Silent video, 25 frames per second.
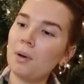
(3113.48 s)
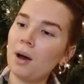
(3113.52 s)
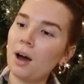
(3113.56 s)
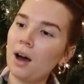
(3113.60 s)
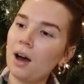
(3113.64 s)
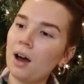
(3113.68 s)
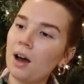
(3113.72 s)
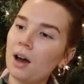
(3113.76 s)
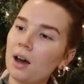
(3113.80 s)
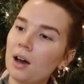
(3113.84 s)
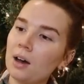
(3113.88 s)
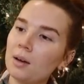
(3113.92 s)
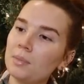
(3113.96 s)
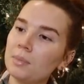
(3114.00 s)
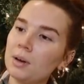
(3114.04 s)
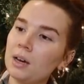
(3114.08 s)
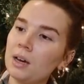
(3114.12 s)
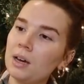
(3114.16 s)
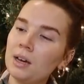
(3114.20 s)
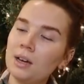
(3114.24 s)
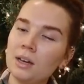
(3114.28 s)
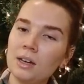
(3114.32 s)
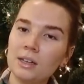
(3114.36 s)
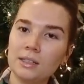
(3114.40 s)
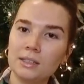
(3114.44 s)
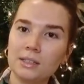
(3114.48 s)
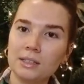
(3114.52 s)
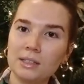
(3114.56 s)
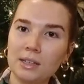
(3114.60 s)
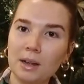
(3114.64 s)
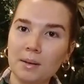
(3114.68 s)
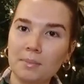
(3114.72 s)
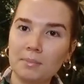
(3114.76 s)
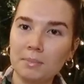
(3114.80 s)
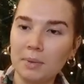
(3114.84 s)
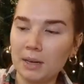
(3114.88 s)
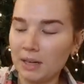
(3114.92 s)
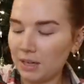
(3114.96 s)
bomb,
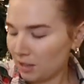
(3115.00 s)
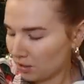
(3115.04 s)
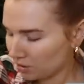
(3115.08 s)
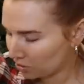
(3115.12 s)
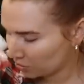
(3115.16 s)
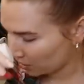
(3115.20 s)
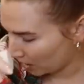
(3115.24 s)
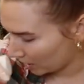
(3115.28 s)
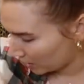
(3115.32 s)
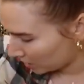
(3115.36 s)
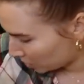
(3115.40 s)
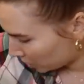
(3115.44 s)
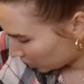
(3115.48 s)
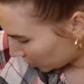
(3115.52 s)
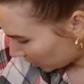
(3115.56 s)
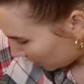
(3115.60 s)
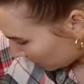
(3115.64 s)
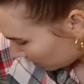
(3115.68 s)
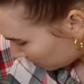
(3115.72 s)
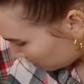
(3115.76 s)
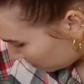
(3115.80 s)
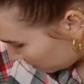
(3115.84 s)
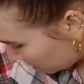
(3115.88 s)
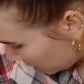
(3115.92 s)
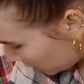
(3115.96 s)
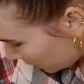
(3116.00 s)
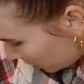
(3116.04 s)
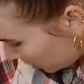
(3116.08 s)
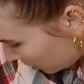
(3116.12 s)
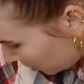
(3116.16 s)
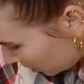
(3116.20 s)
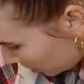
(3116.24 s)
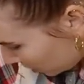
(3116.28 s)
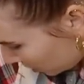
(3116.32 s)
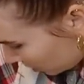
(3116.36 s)
some mini dry shampoo.